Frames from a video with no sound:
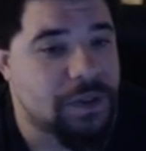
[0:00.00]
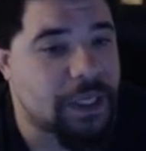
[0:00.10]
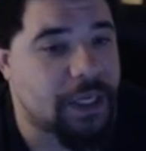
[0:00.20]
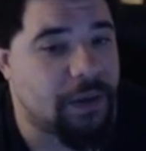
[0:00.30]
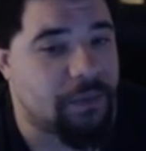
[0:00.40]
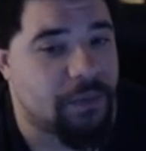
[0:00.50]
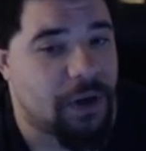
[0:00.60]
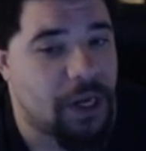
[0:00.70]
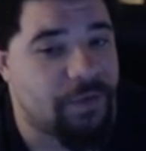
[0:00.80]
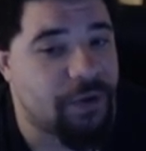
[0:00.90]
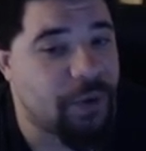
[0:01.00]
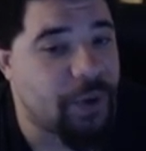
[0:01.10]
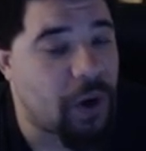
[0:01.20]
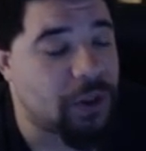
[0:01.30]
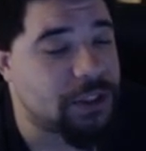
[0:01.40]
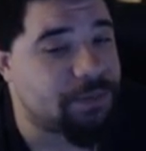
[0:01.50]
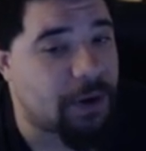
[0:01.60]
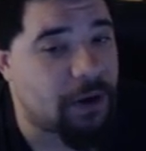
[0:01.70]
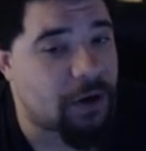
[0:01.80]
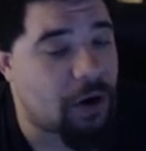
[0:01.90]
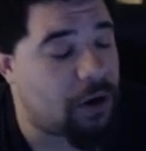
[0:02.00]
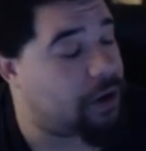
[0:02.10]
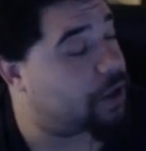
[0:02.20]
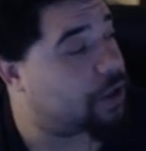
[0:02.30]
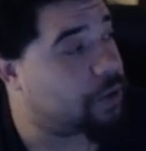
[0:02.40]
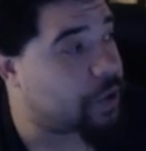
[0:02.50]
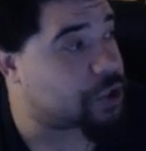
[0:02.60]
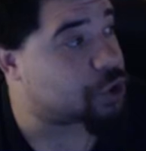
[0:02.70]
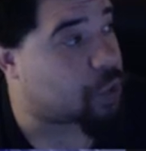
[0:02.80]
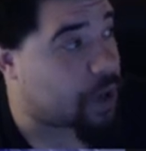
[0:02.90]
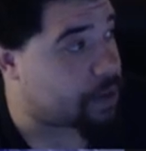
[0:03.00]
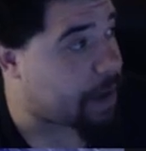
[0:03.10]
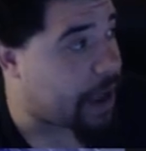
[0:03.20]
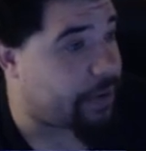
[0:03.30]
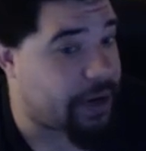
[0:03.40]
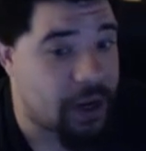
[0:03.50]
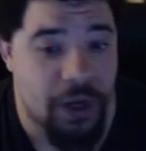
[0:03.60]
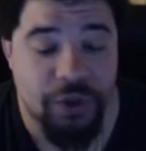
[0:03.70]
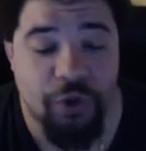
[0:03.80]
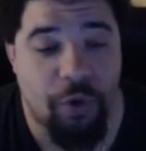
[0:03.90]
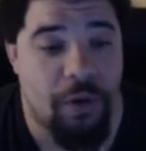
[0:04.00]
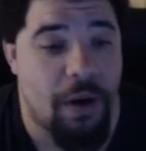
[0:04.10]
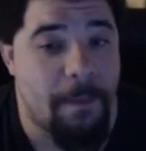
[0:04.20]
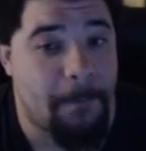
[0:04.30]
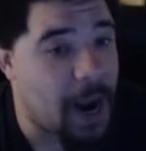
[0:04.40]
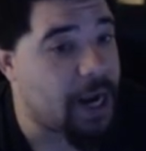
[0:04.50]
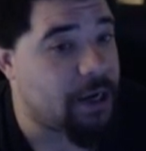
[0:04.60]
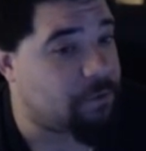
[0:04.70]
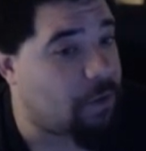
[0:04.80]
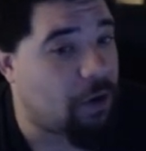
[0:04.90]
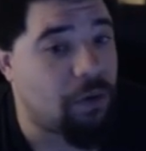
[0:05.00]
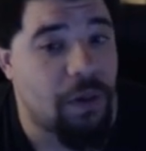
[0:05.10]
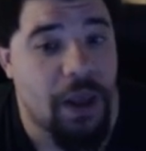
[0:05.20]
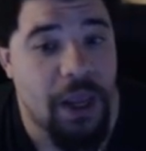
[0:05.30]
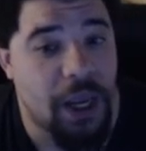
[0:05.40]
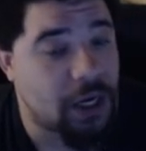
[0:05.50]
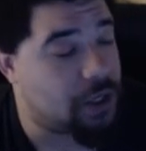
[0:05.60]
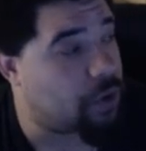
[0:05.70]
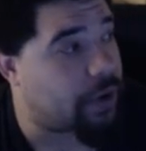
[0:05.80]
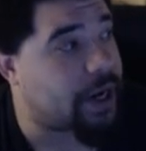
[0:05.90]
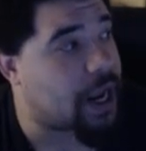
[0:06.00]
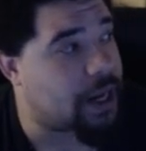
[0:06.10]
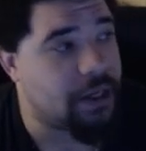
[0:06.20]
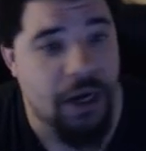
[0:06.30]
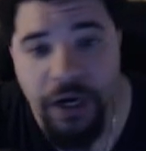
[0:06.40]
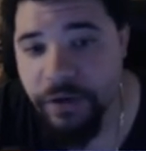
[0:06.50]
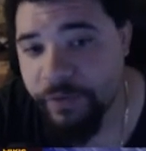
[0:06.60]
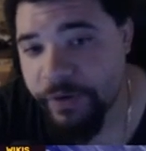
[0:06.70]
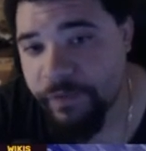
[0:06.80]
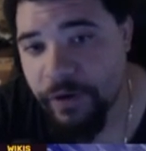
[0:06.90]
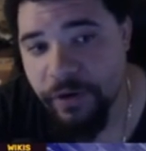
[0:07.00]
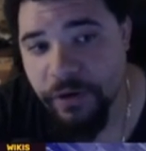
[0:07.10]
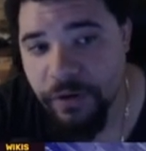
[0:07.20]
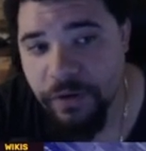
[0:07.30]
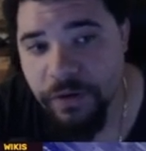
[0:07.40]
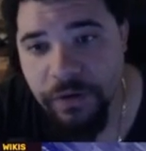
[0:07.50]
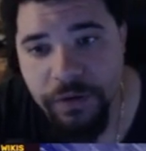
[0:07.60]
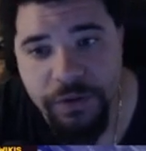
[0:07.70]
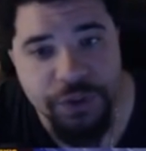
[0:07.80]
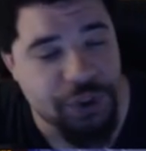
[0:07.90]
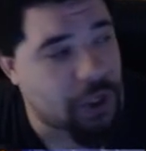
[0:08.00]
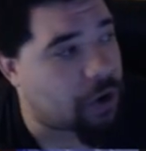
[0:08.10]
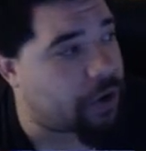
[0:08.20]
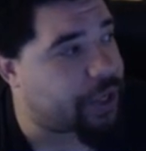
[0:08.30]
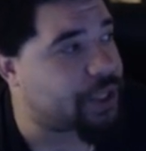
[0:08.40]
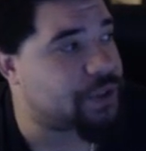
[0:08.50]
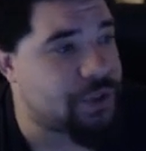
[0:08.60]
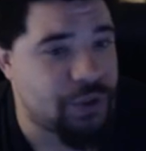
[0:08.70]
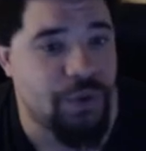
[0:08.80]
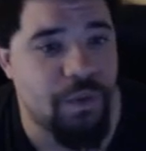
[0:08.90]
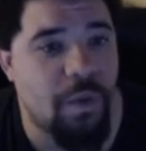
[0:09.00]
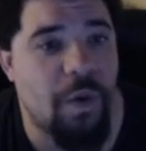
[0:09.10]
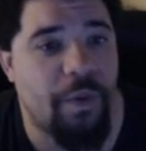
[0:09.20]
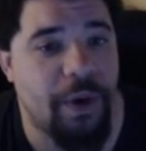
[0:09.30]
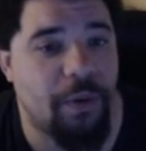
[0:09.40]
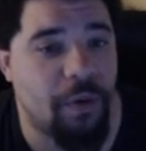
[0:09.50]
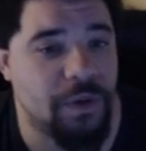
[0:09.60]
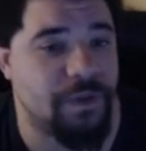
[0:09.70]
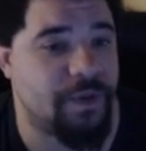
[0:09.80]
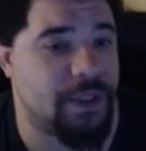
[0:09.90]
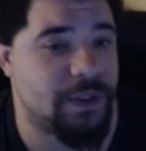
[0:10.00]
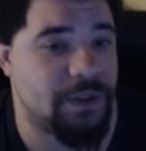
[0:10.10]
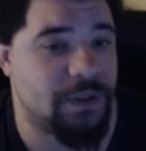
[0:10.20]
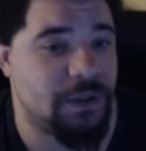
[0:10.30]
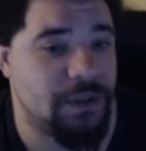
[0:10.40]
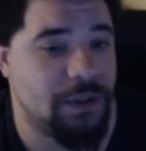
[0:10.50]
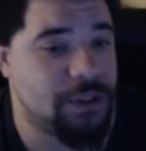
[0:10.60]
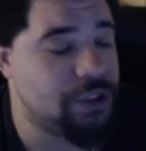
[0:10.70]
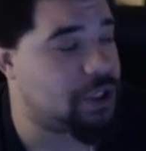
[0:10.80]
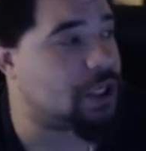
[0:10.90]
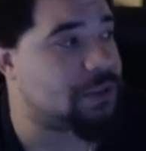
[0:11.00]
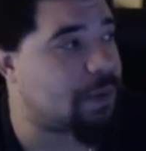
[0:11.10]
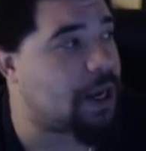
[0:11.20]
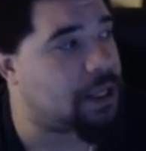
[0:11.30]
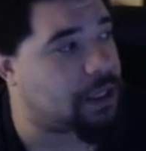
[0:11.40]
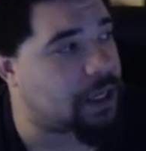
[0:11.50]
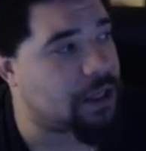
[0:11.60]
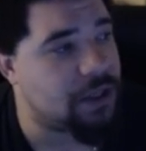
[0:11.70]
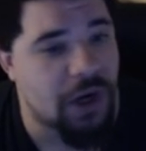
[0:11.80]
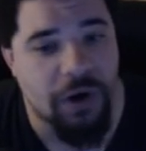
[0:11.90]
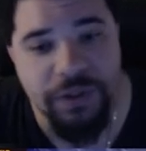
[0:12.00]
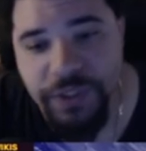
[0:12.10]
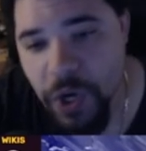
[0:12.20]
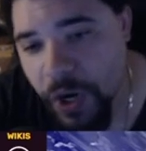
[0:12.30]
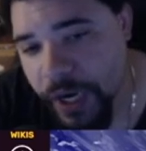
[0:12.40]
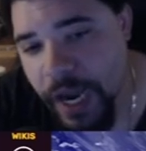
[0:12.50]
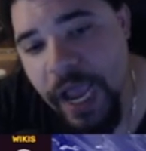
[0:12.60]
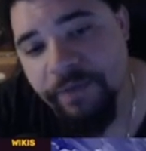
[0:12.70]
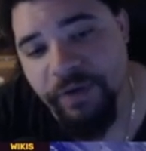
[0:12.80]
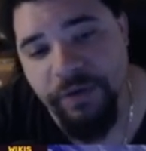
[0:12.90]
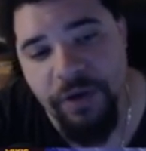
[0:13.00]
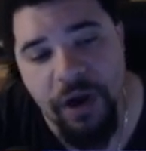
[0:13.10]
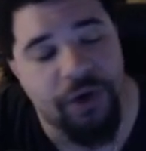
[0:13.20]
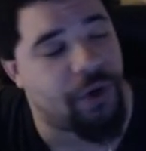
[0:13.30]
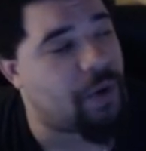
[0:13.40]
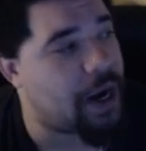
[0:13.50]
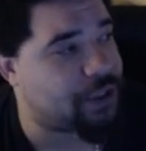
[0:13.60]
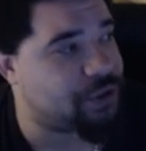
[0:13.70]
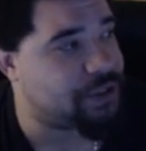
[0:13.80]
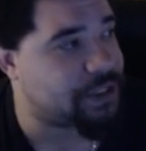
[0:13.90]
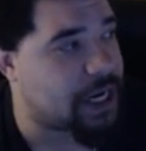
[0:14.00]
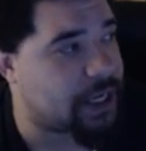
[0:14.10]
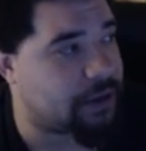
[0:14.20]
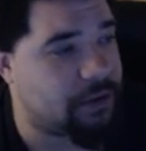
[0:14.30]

Second, if you do an art card, you get 20 battery. So by default, ignoring any kind of refund, she already gets two more rerolls of this just by clicking the arts card and having Hakuno actually attack.